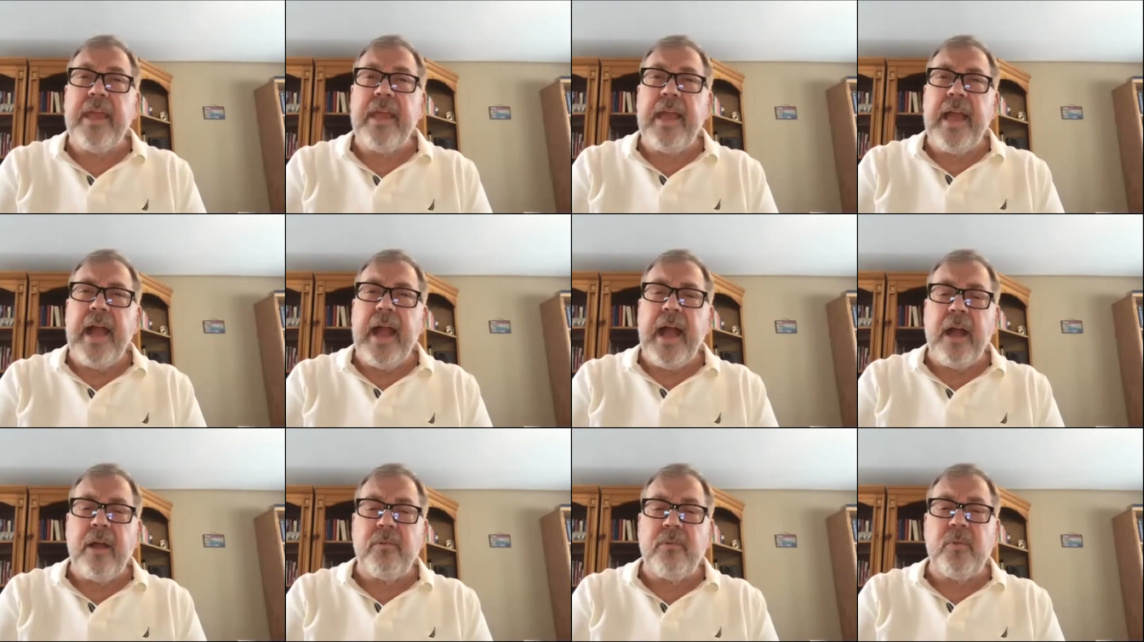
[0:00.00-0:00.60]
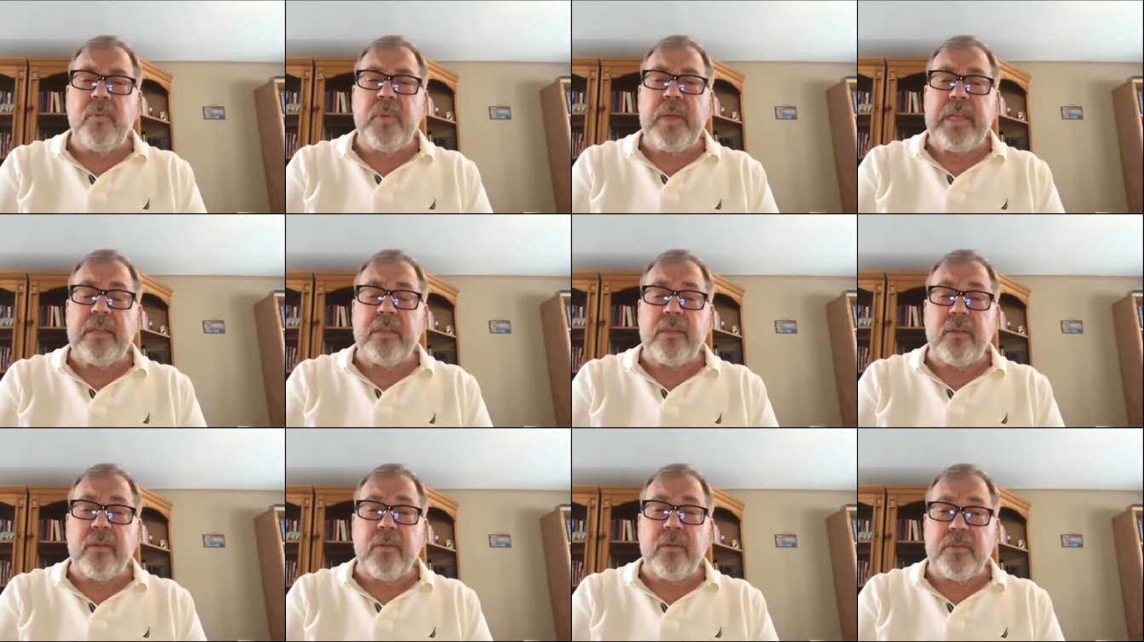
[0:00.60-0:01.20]
How do we
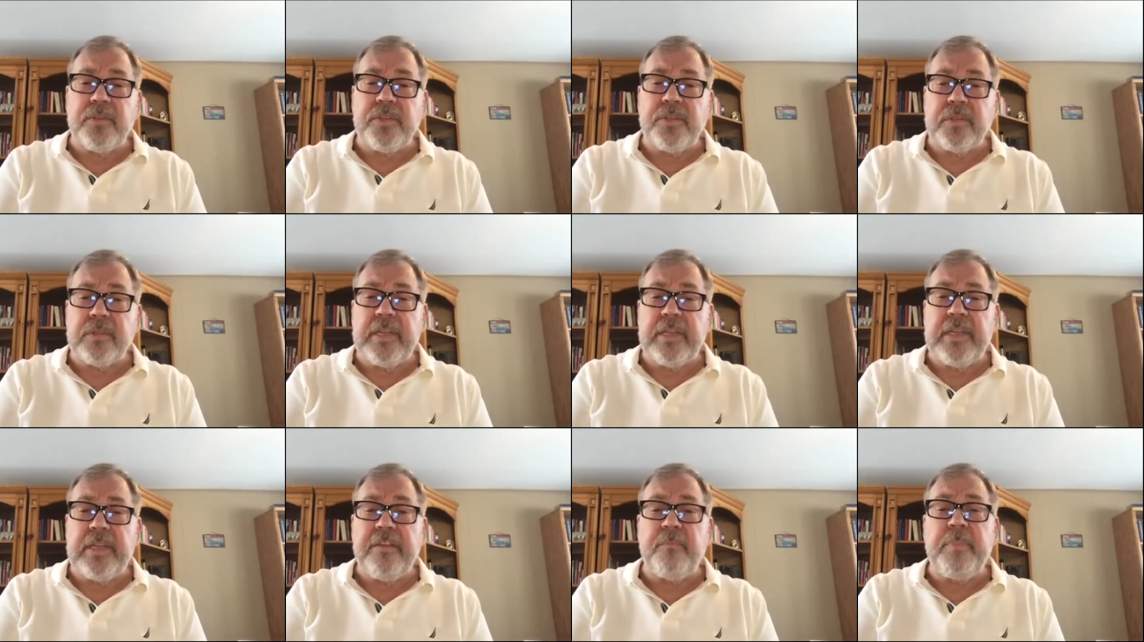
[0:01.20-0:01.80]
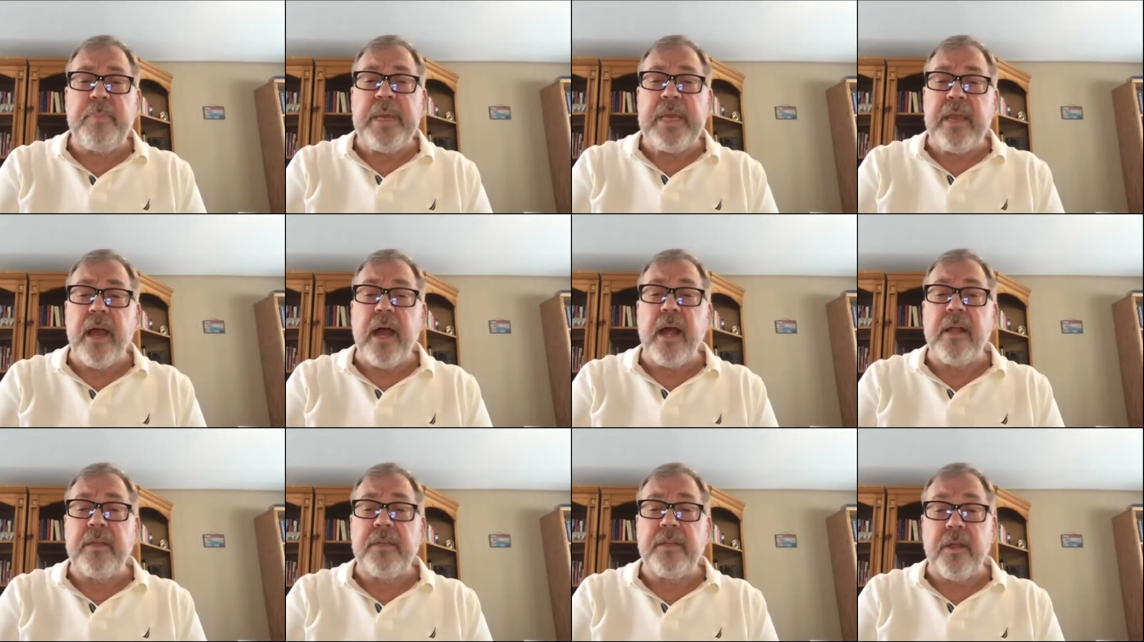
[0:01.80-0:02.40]
learn to live
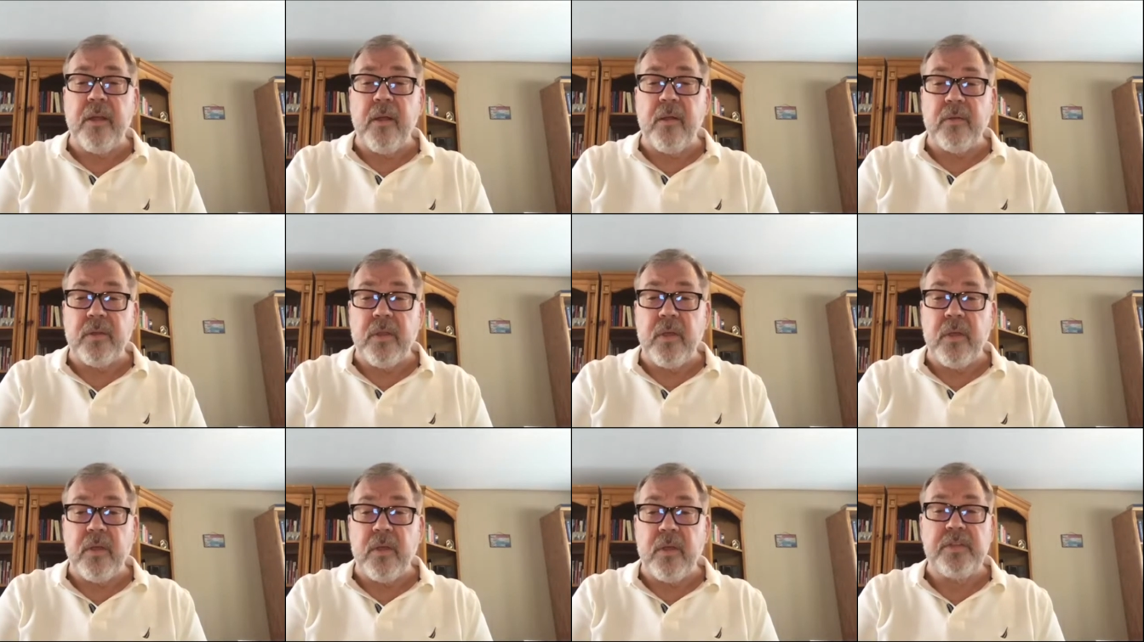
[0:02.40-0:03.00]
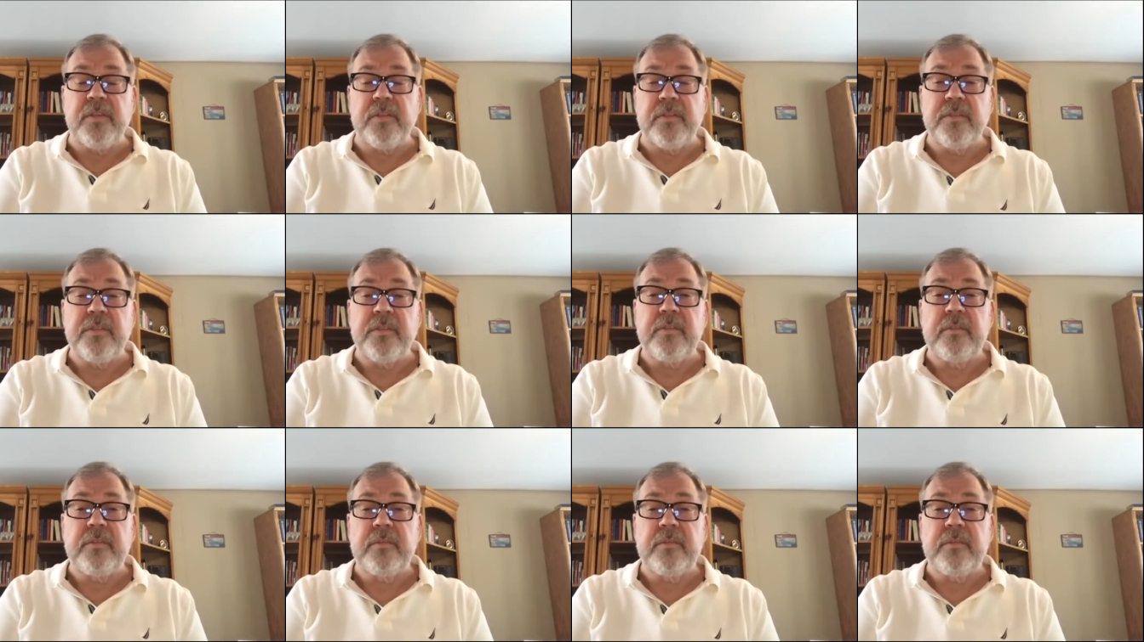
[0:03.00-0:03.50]
beyond our losses?